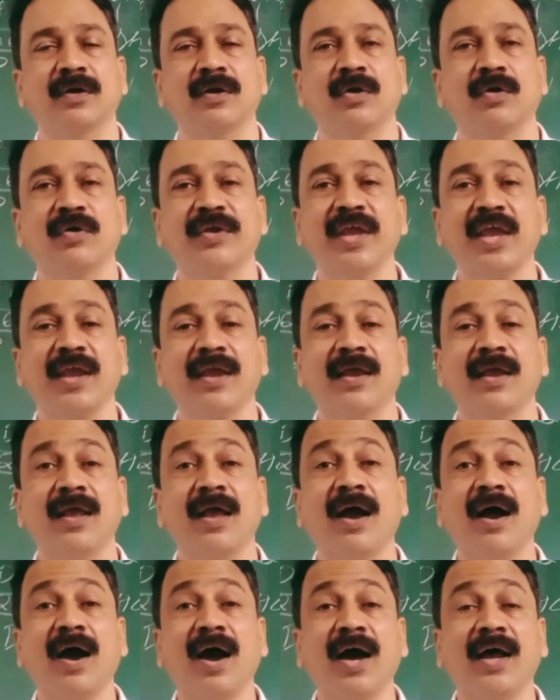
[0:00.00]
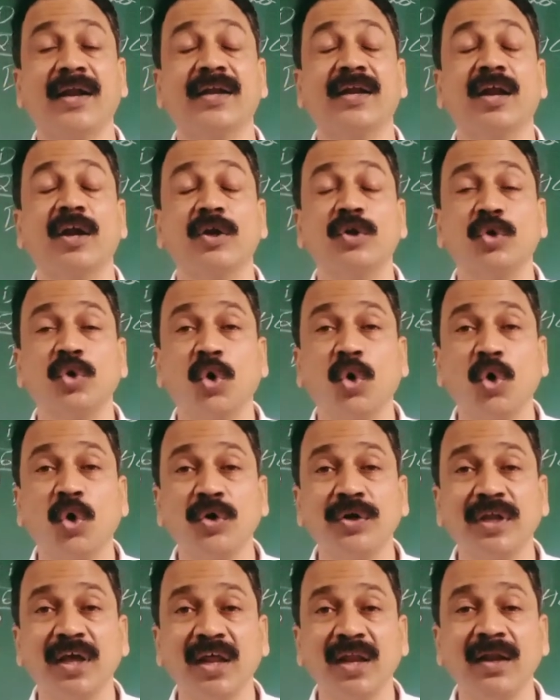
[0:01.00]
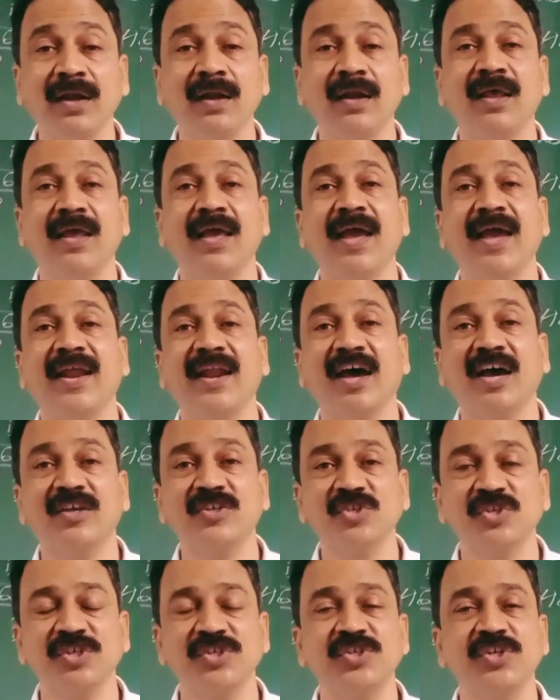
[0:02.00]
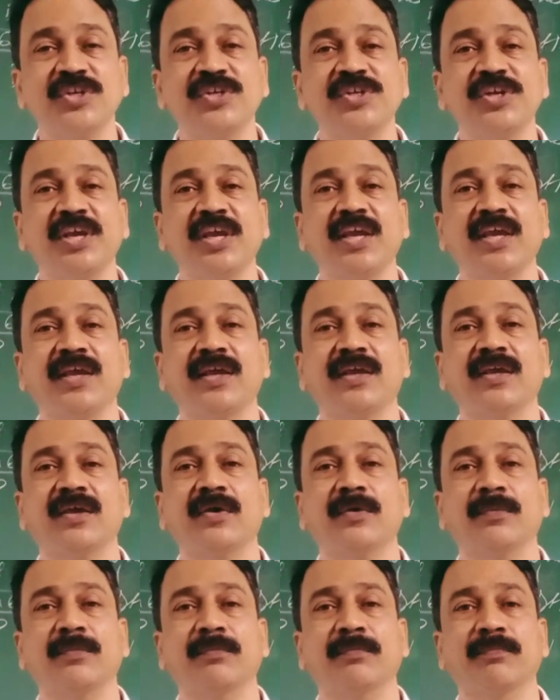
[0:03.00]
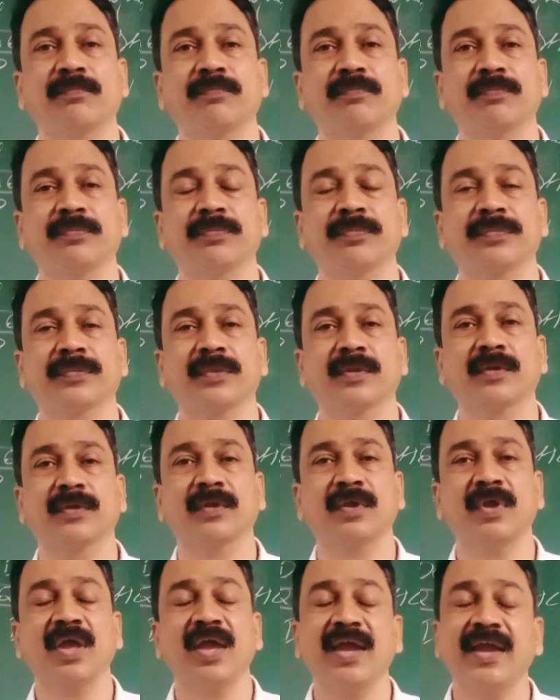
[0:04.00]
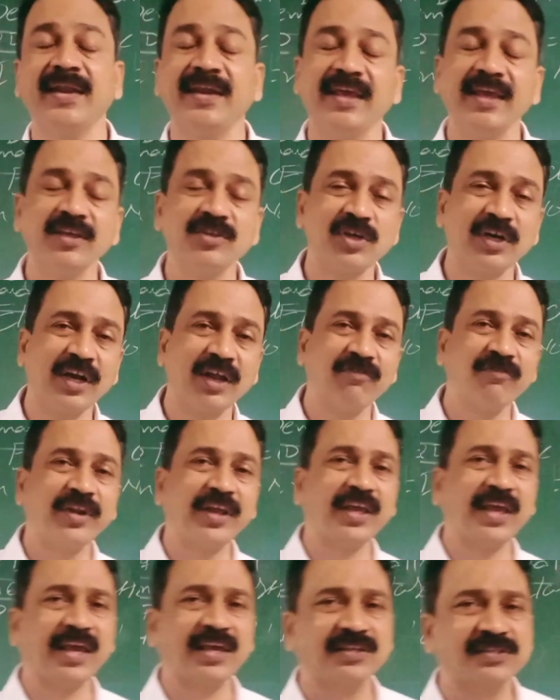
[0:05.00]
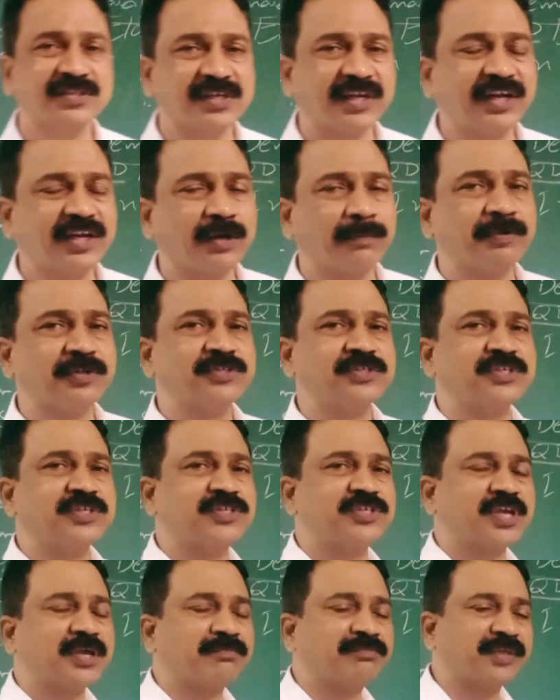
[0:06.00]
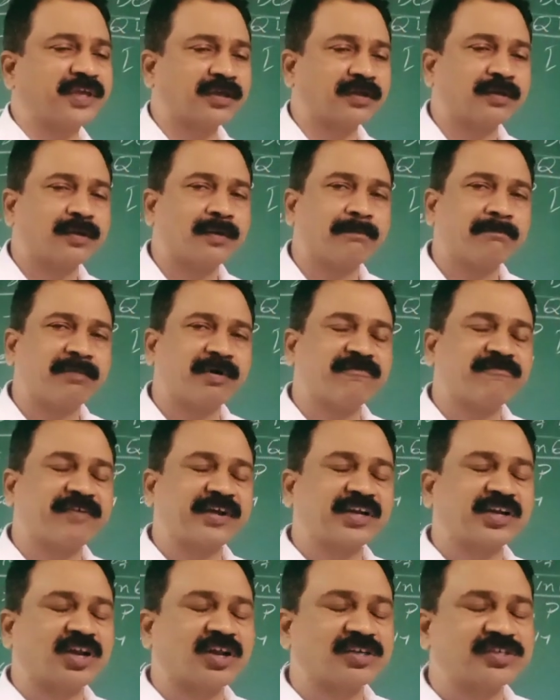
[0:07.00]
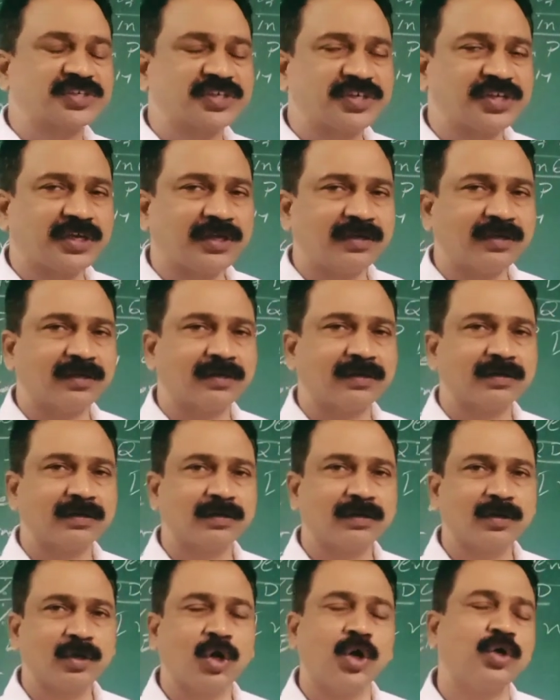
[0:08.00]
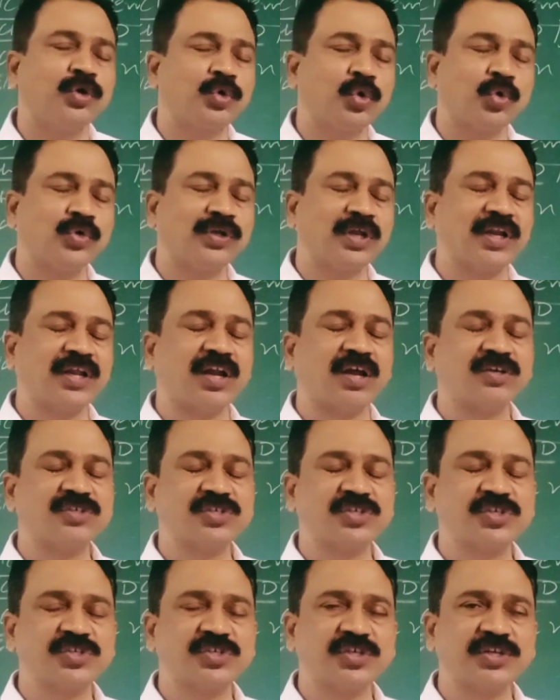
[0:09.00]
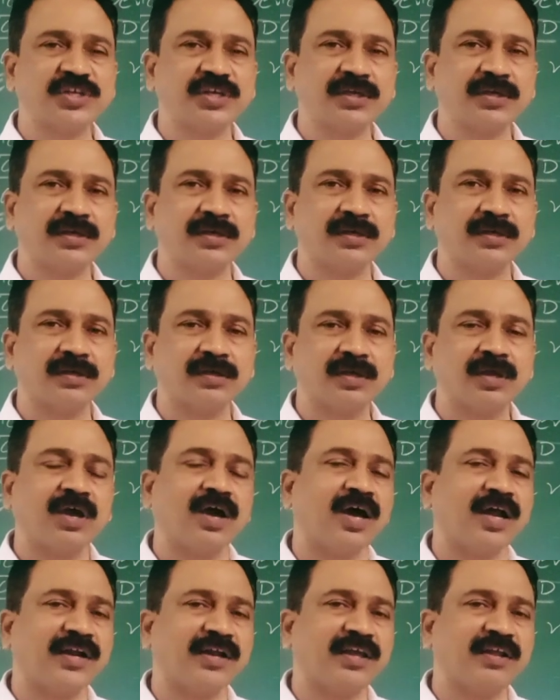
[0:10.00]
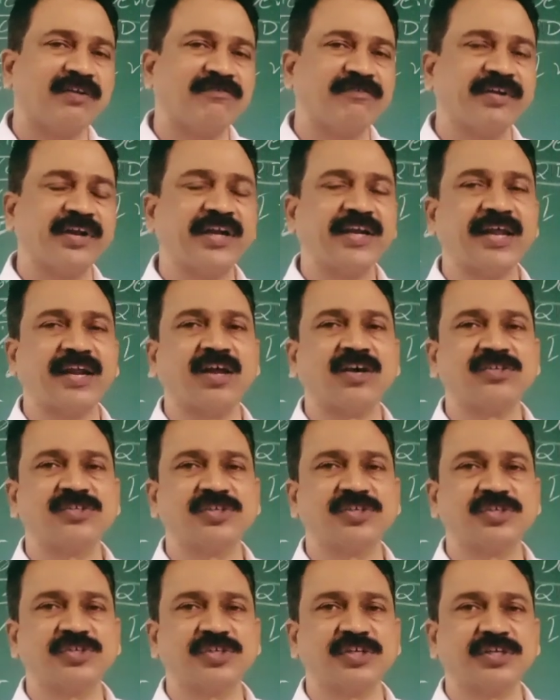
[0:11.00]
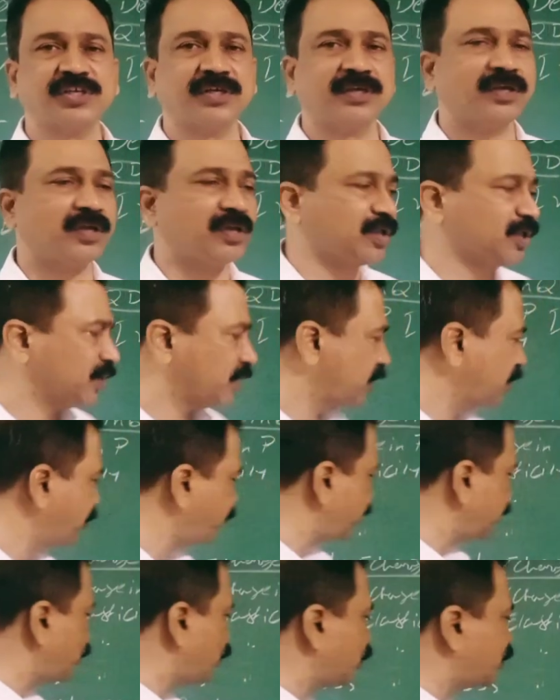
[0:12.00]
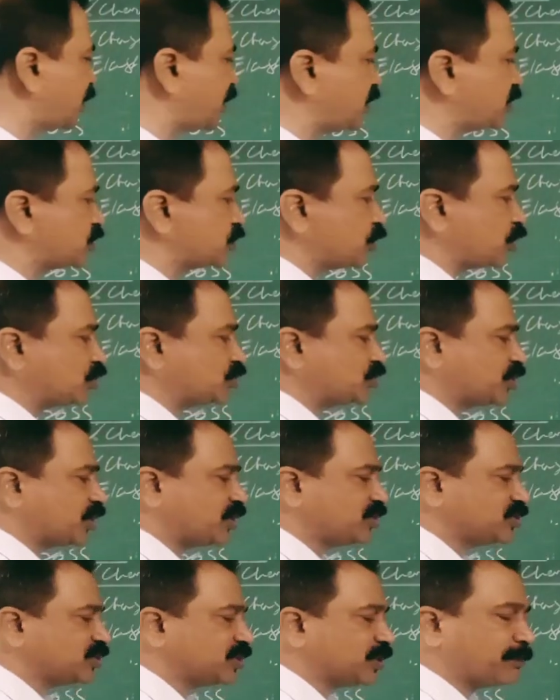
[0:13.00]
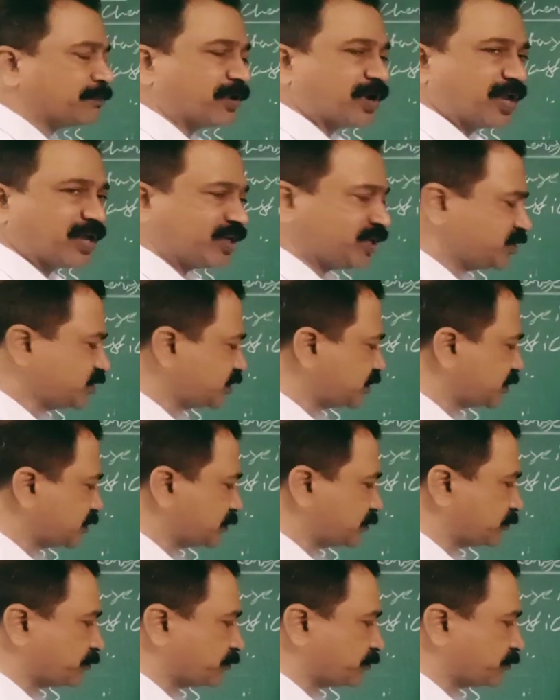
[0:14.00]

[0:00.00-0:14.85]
Okay, or total elasticity. In each and every case, it represents the same thing: perfect elasticity, total elasticity, or infinite elasticity. Even though there is no change in the price,